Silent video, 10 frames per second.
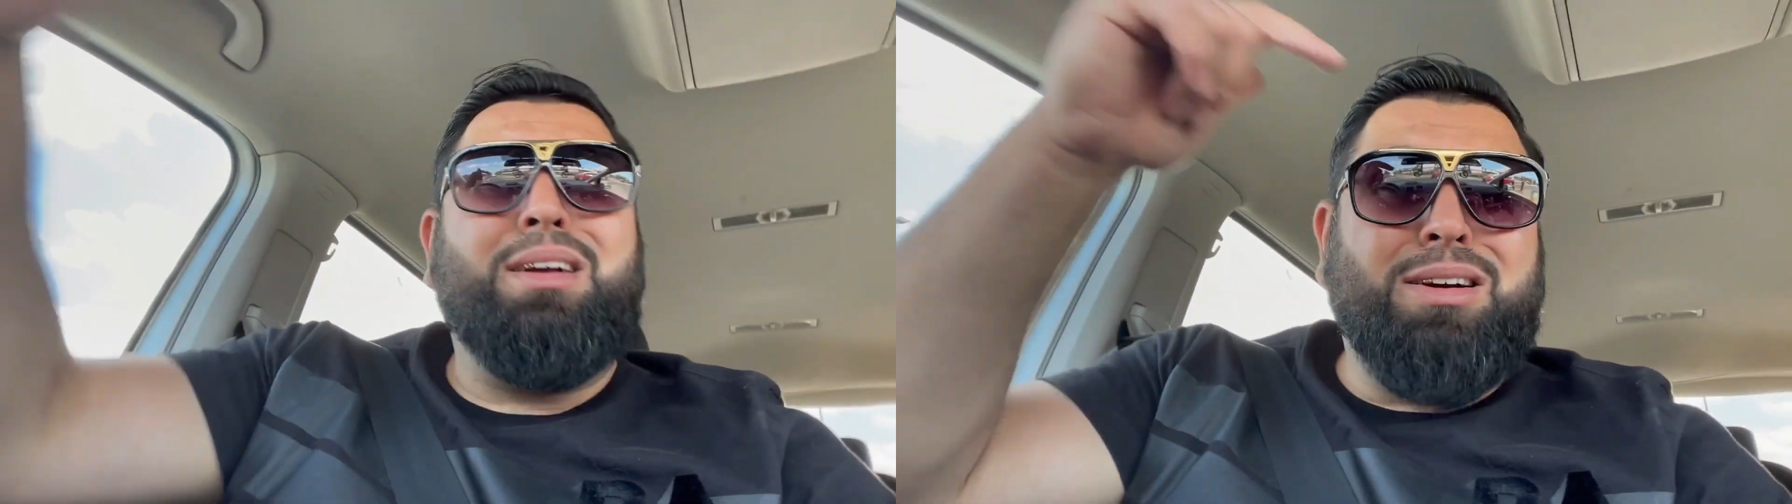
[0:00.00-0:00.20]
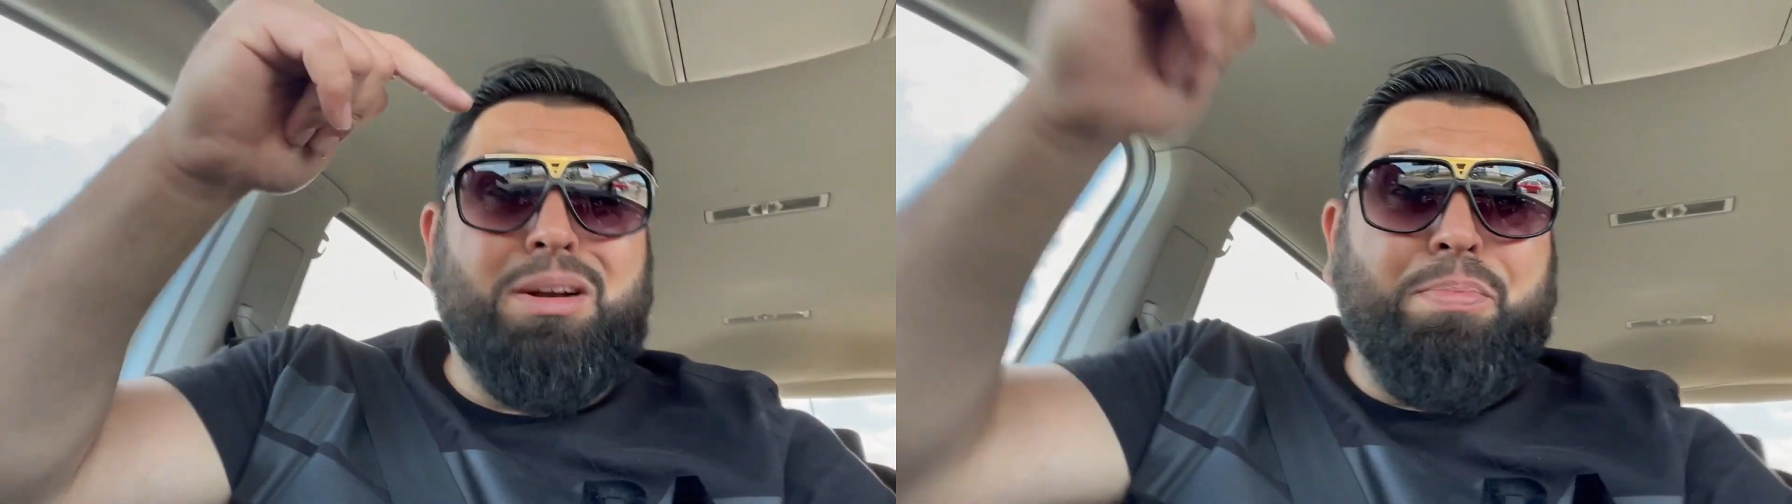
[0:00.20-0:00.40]

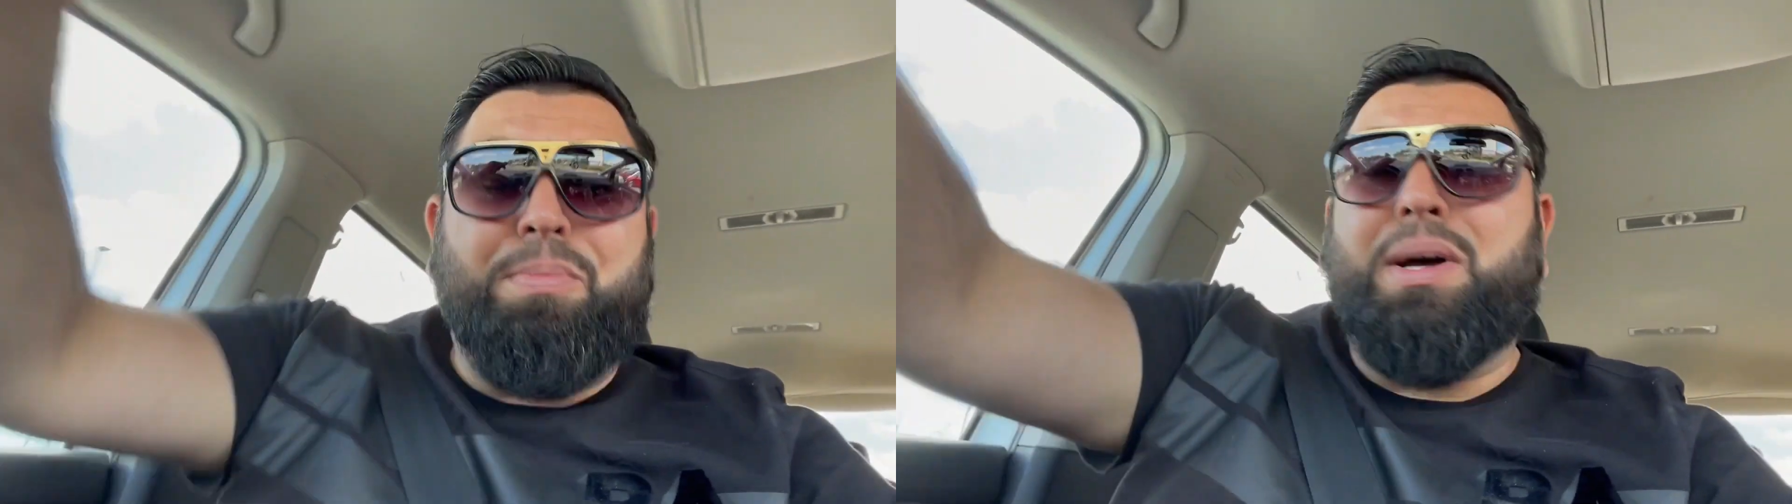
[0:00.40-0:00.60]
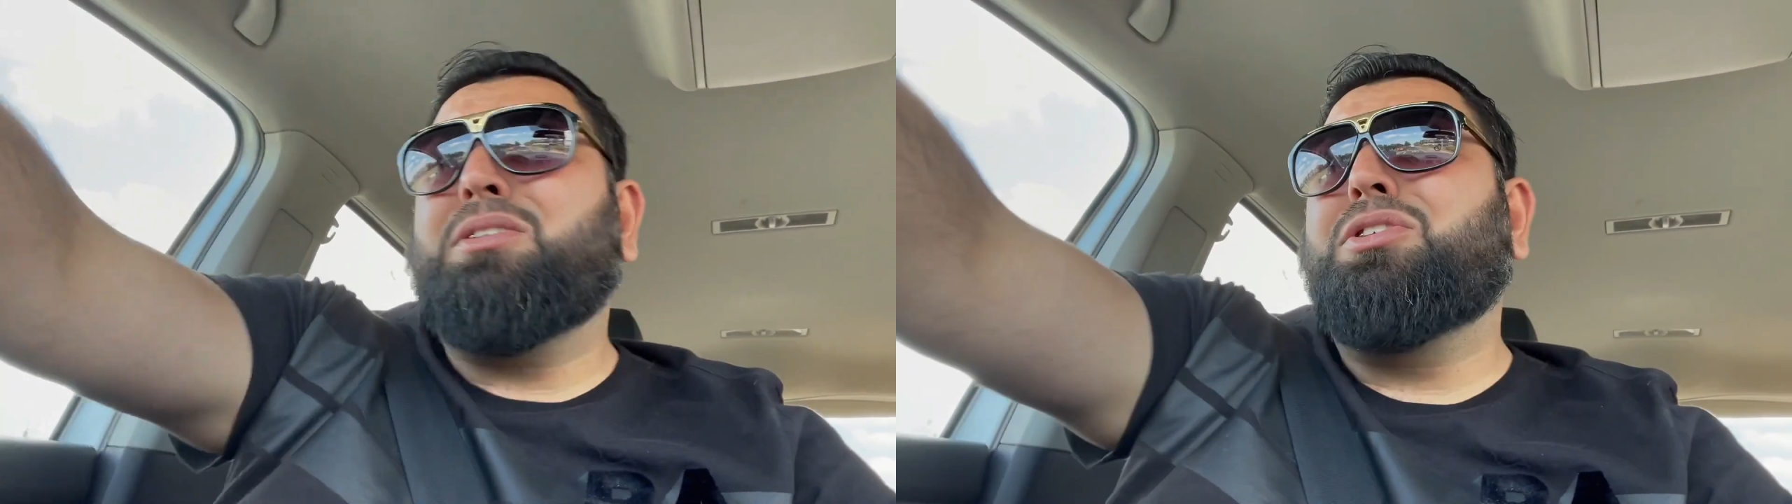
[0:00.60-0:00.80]
Gonna put
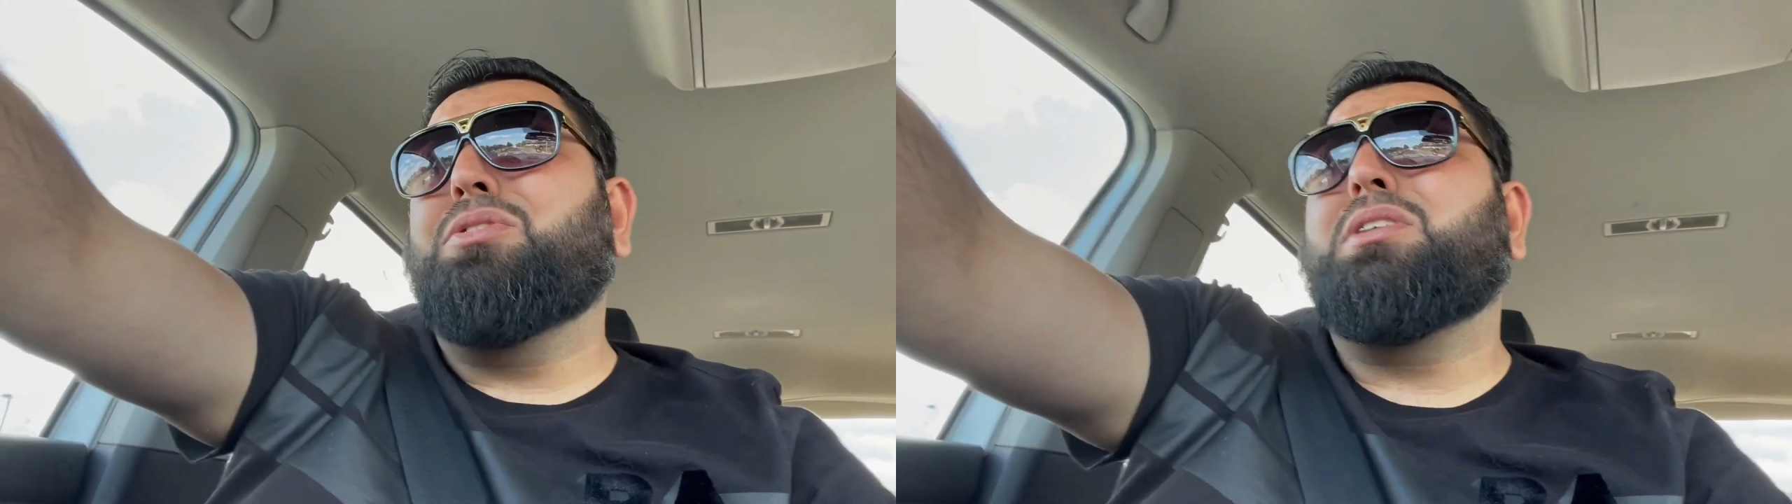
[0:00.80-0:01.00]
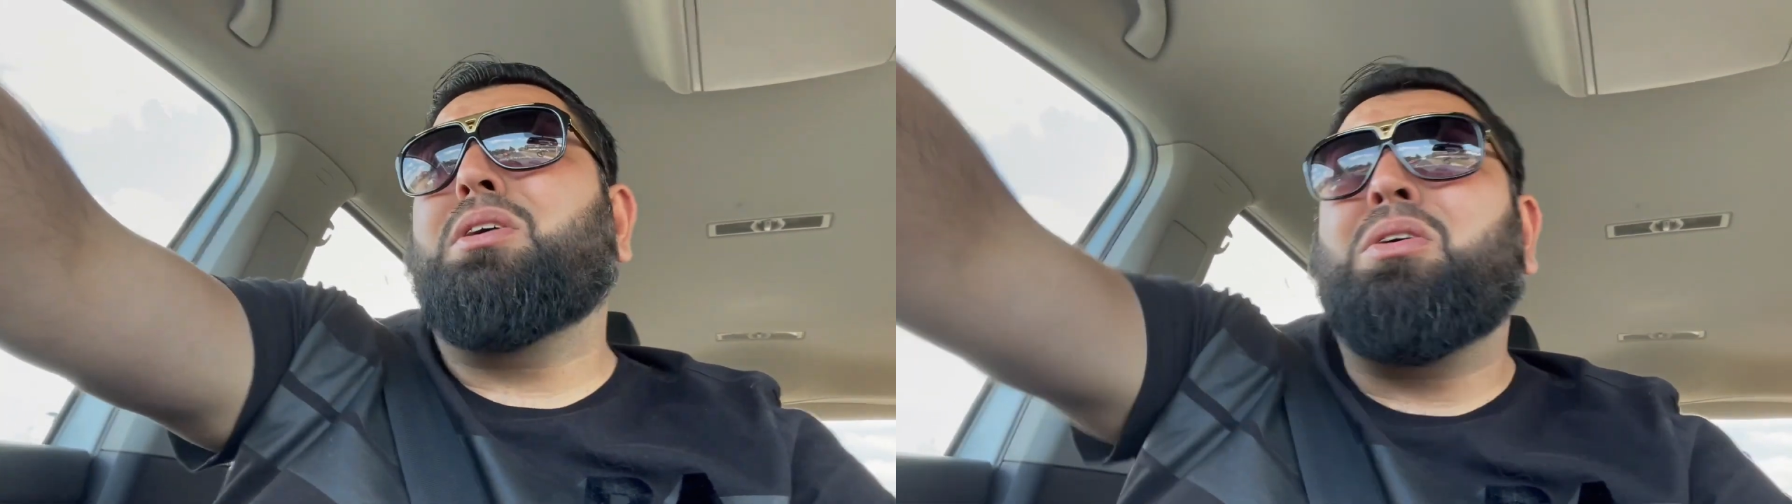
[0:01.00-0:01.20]
back the
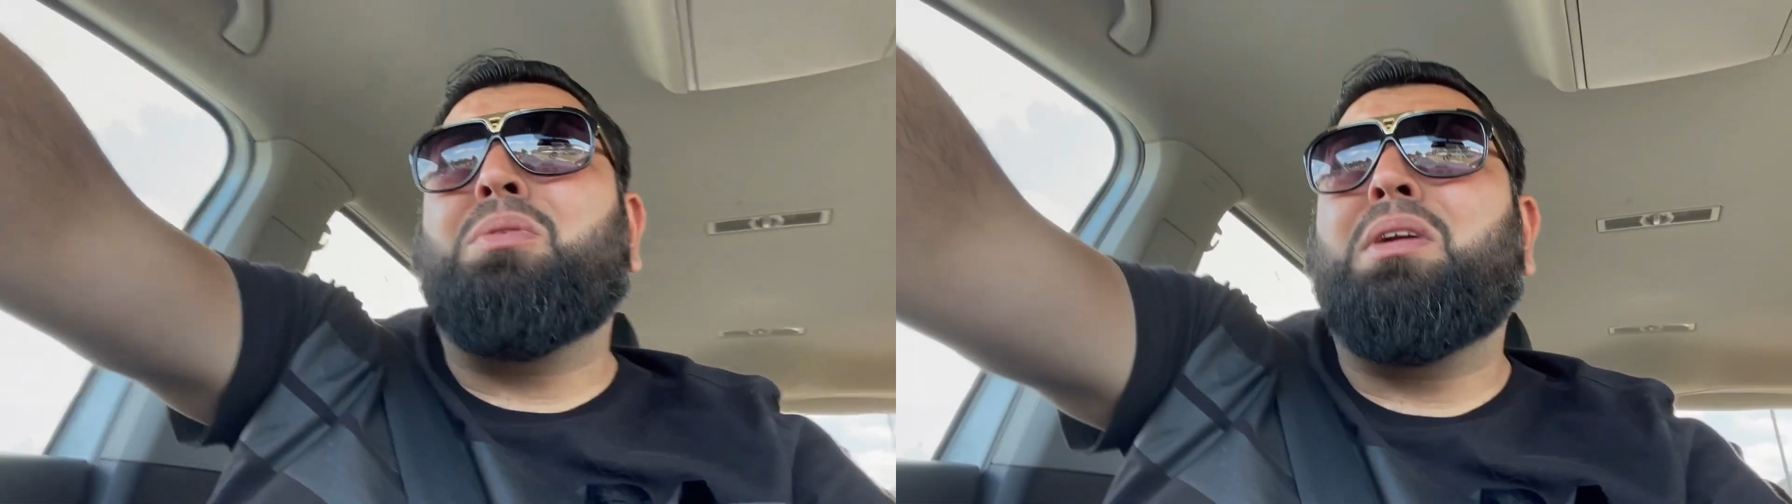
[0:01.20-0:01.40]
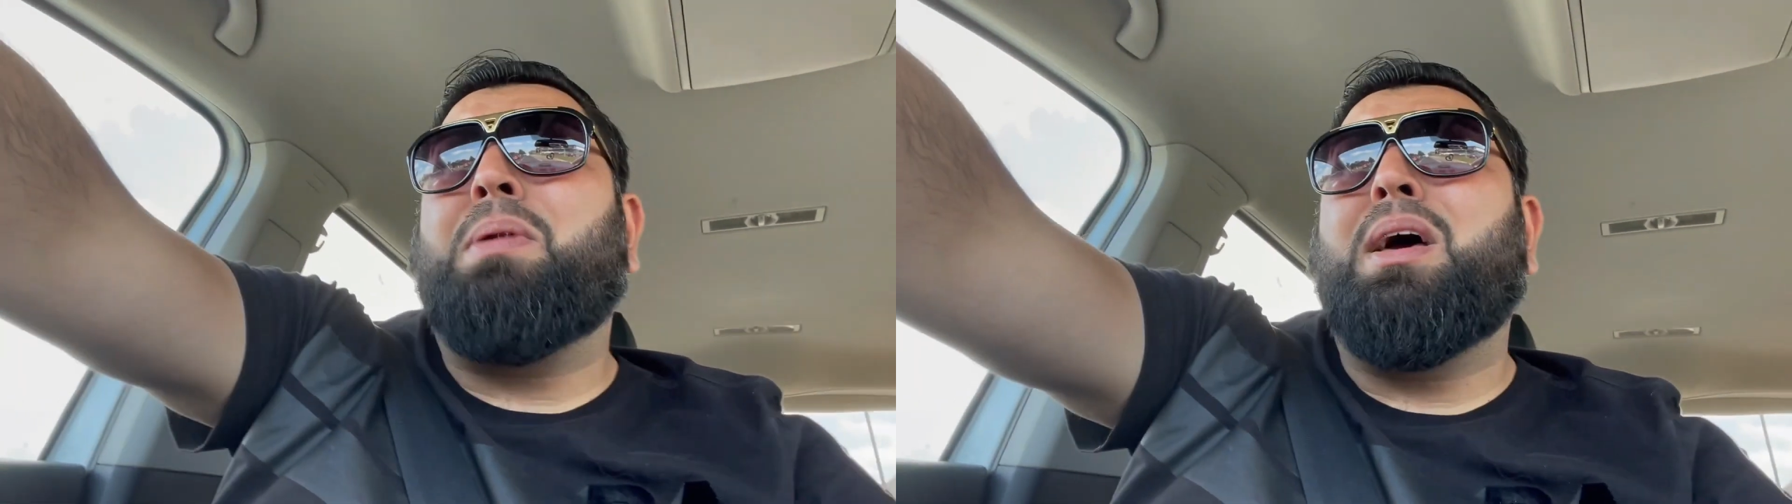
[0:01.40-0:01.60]
tunes. I don't
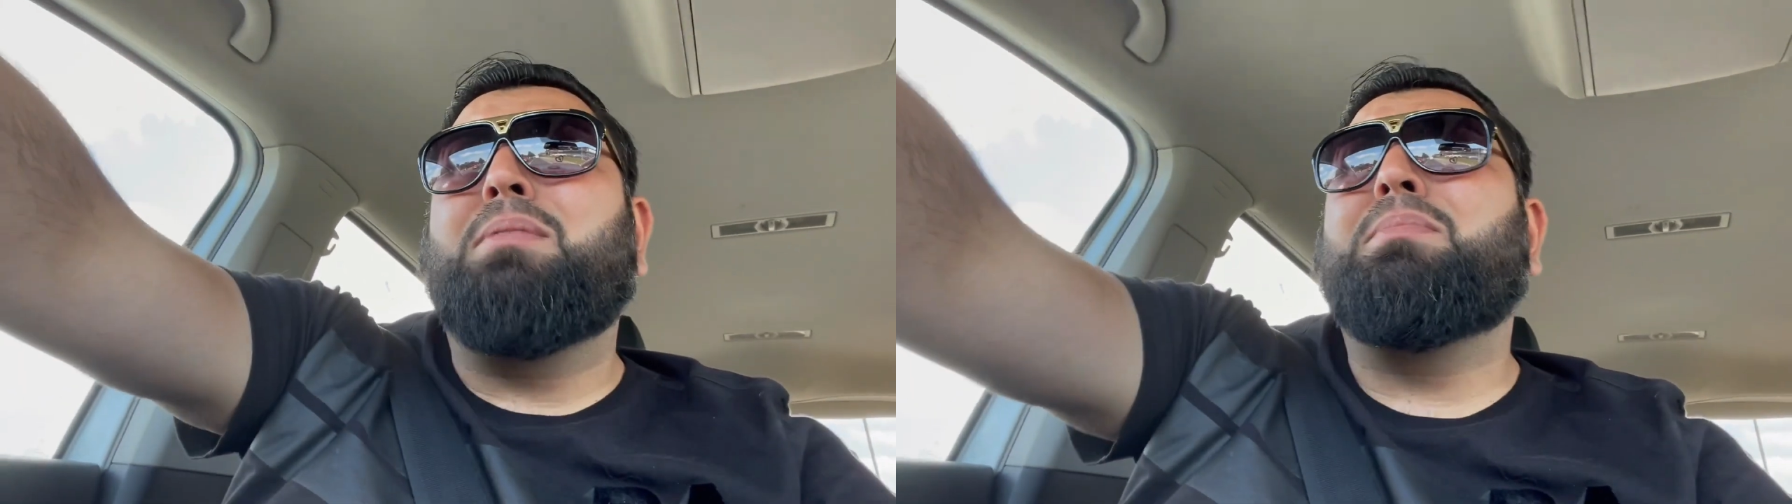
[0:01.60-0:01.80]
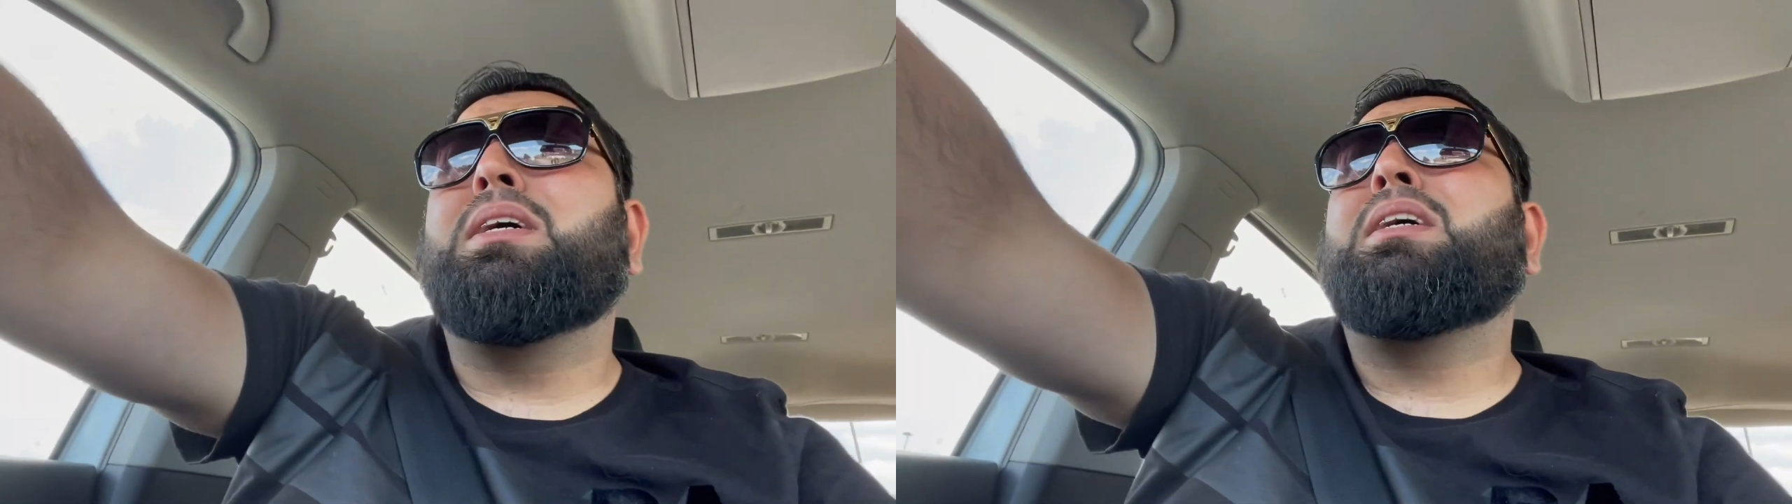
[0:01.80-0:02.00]
want to play
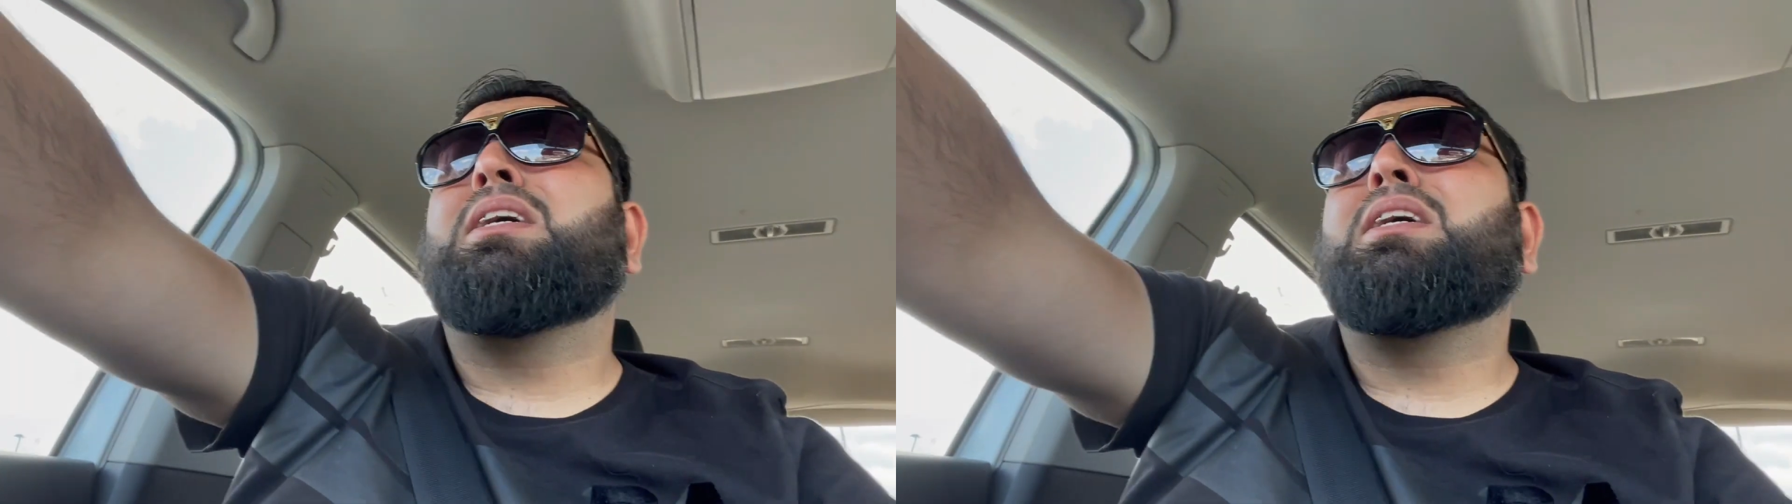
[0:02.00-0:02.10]
them